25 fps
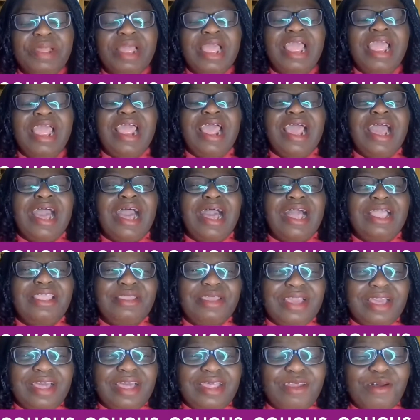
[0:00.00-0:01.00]
and you can
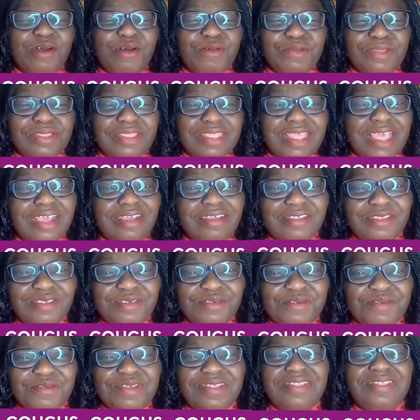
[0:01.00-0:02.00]
always ask your
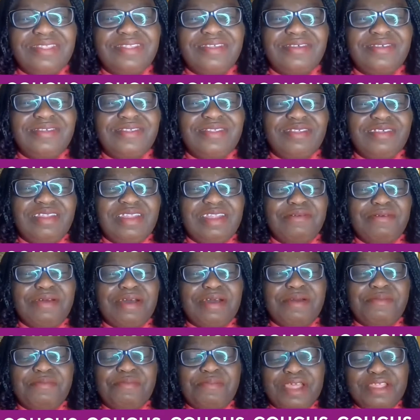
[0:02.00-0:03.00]
questions on our
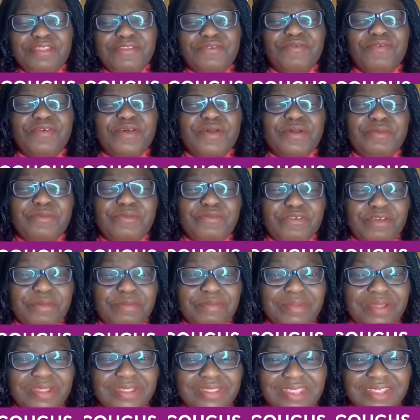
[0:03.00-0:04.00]
platform from
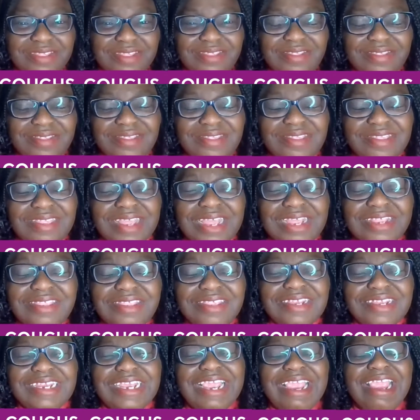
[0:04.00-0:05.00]
Mondays to
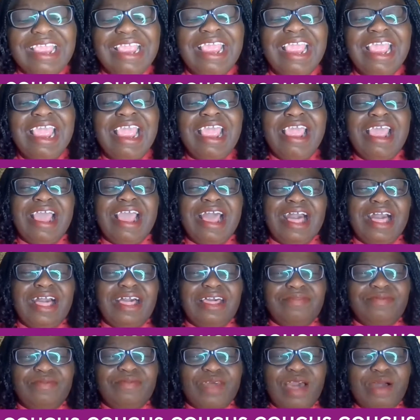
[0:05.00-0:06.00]
Saturday, and
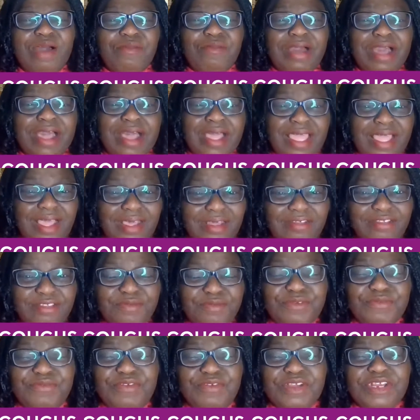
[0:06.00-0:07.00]
our health
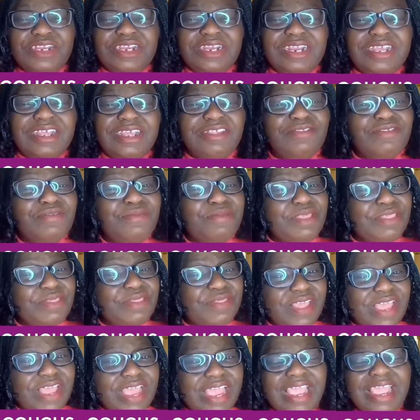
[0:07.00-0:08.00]
professionals will be
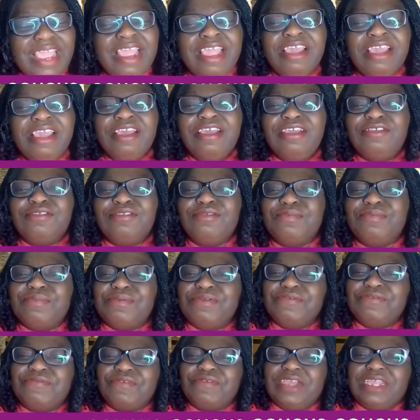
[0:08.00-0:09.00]
there to
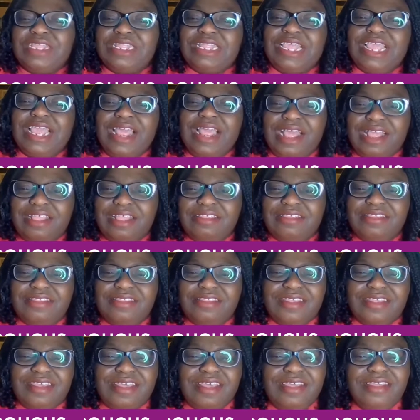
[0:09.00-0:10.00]
provide the
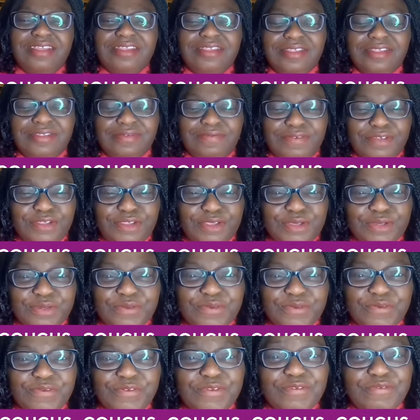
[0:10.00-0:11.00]
answers for you. Feel
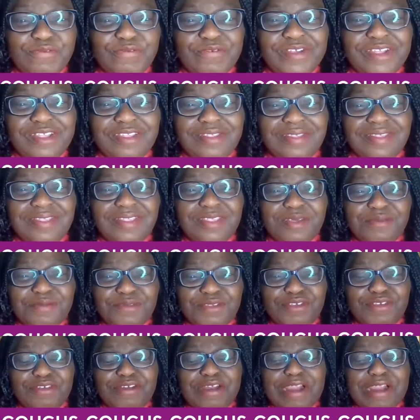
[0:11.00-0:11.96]
free to subscribe